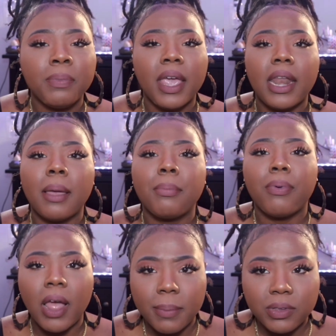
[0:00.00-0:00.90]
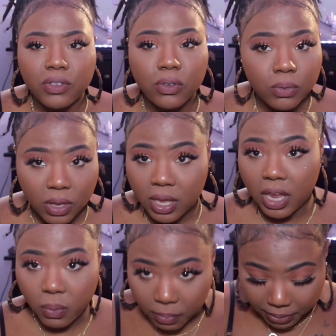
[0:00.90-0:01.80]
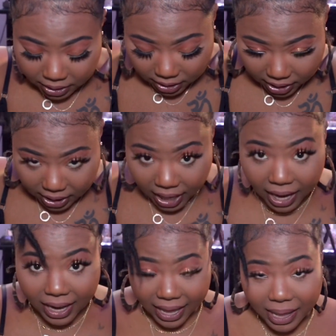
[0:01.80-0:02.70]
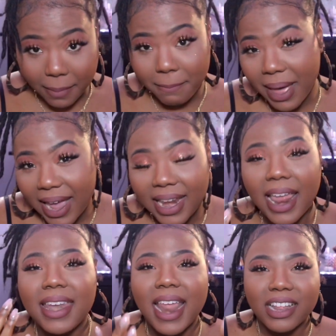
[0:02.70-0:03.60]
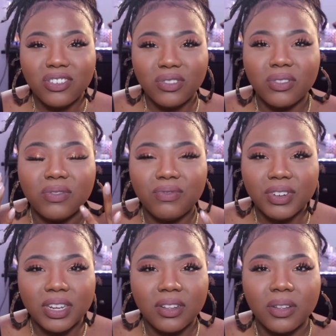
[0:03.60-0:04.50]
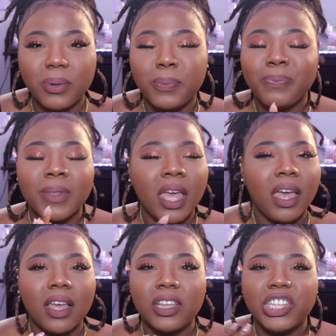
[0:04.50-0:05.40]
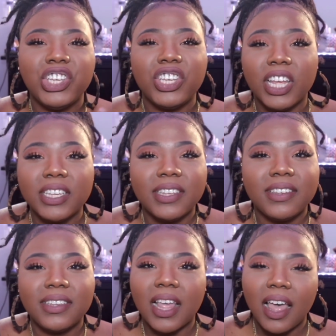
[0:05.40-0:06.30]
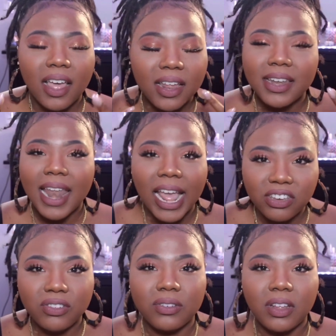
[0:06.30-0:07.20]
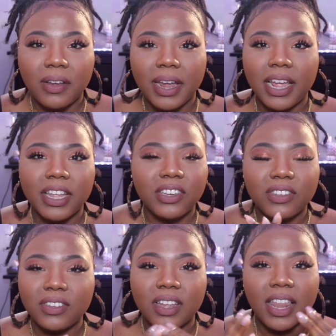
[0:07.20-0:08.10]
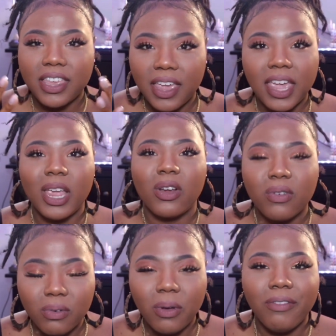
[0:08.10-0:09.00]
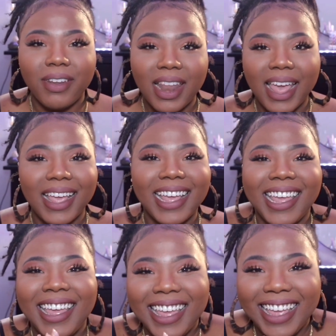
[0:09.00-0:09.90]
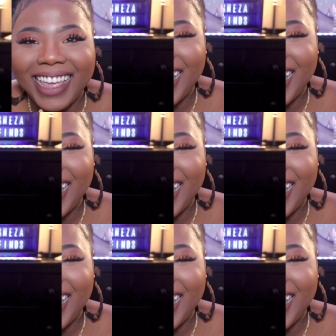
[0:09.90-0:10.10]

and I promise you, your hair will be looking like mine, natural, real, just natural. All right, it just looked like your hair grew overnight. I just